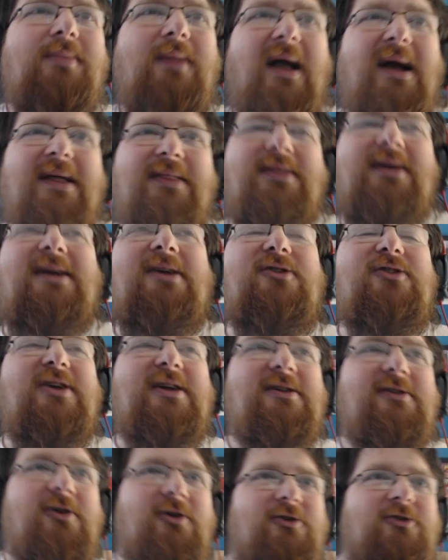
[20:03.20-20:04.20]
I think she
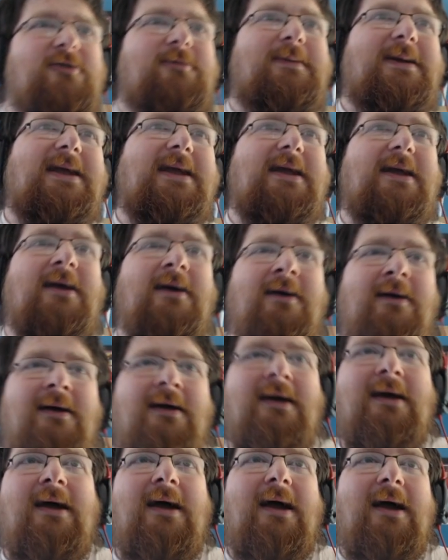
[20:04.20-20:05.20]
is going to be
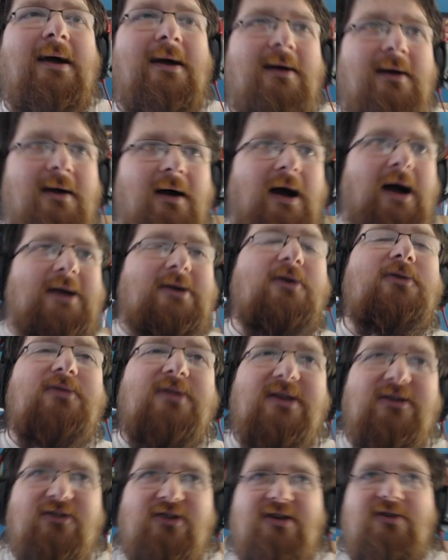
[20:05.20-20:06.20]
I don't
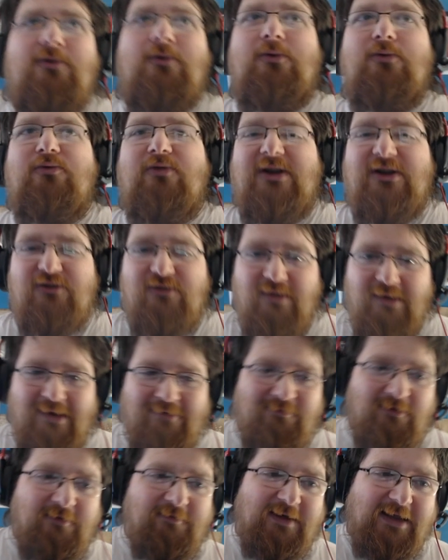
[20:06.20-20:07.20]
think she will reach the
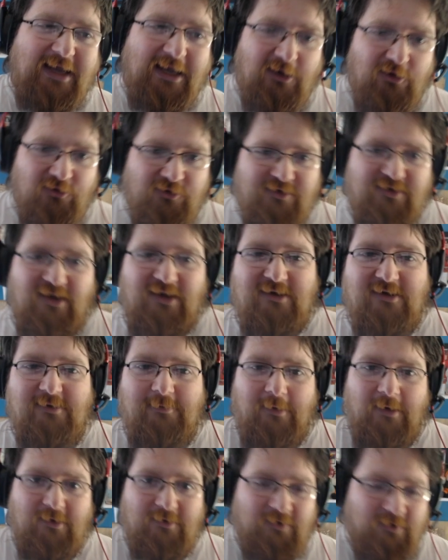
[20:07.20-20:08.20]
level of a kill on sight
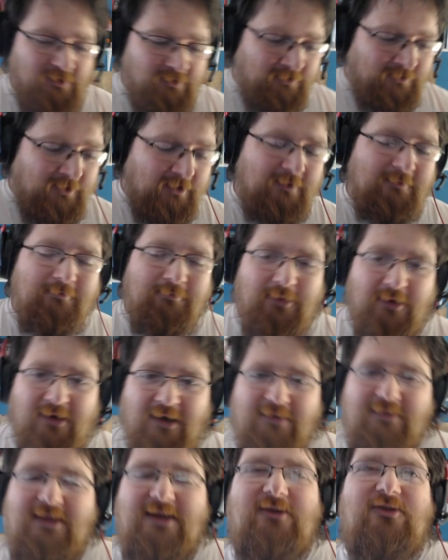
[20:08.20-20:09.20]
commander, but I
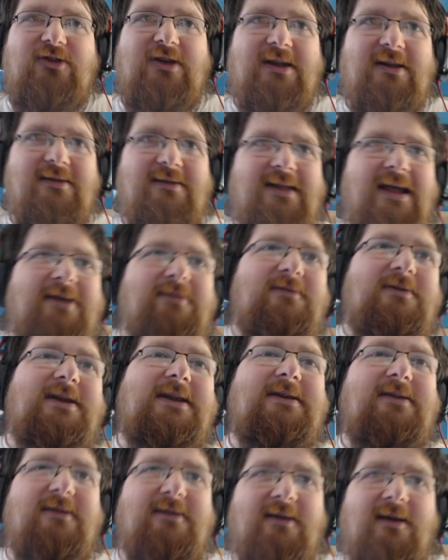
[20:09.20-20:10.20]
think she is
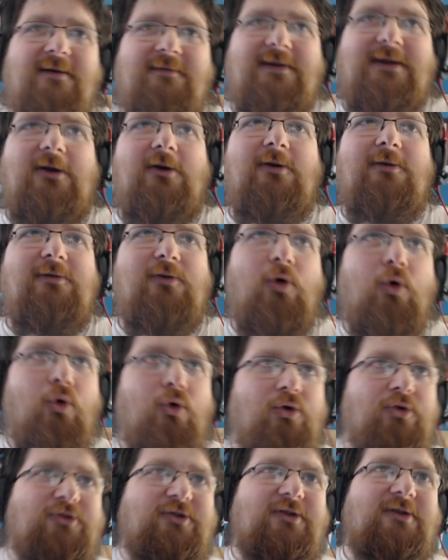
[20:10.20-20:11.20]
definitely deserving of
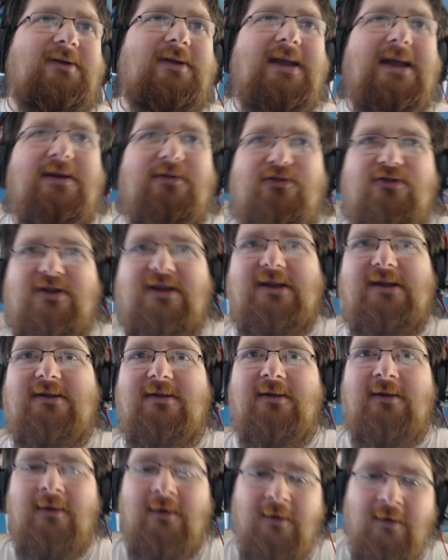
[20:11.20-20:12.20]
caution if she
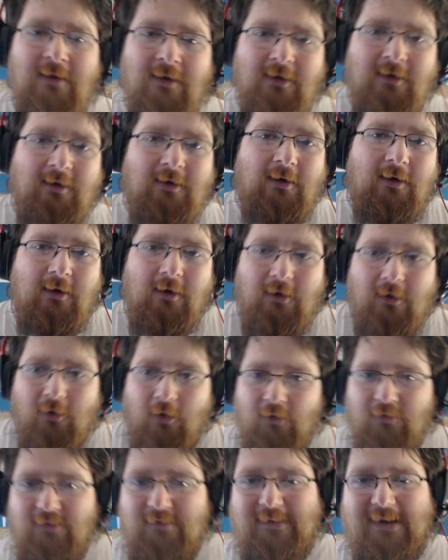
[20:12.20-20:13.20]
is
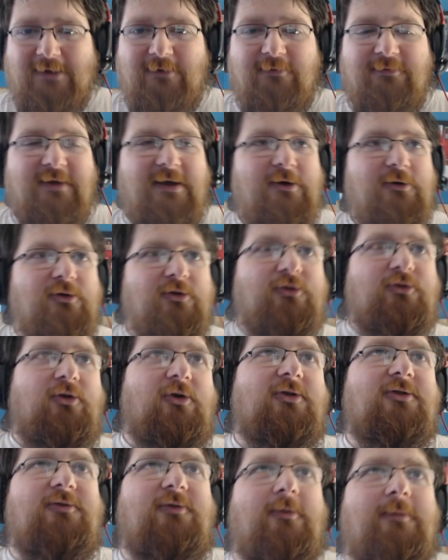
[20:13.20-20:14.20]
on the battlefield
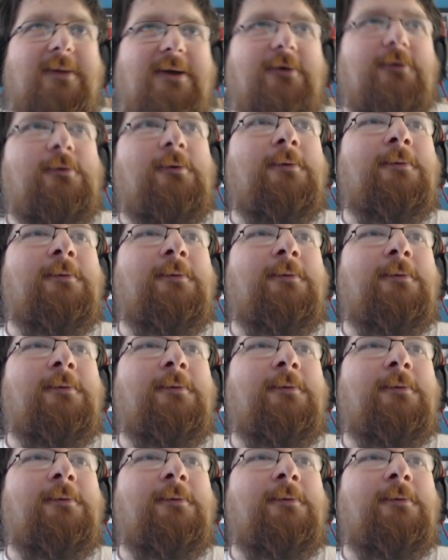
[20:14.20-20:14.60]
across from you.